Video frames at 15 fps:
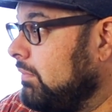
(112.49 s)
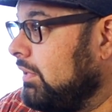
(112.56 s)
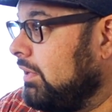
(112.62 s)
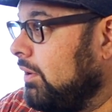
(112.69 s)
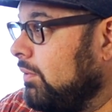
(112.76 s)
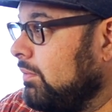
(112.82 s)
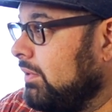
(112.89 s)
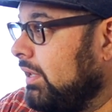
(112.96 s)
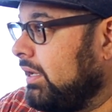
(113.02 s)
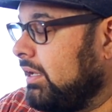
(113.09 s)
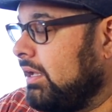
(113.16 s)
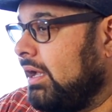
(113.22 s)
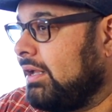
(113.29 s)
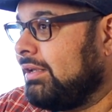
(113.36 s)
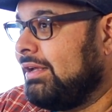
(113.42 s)

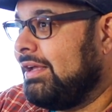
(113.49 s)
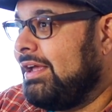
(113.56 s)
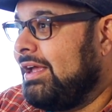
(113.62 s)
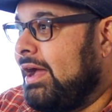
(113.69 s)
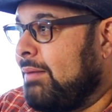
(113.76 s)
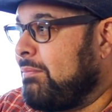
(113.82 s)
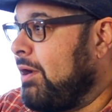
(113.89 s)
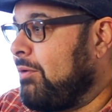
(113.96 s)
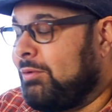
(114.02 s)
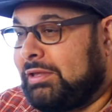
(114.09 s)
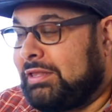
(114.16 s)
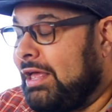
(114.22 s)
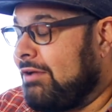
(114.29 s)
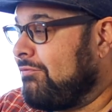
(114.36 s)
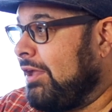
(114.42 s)
I'm not
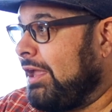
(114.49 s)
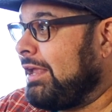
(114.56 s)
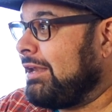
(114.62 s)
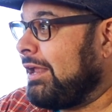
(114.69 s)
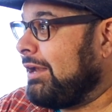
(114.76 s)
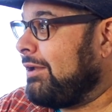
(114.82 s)
really that vain.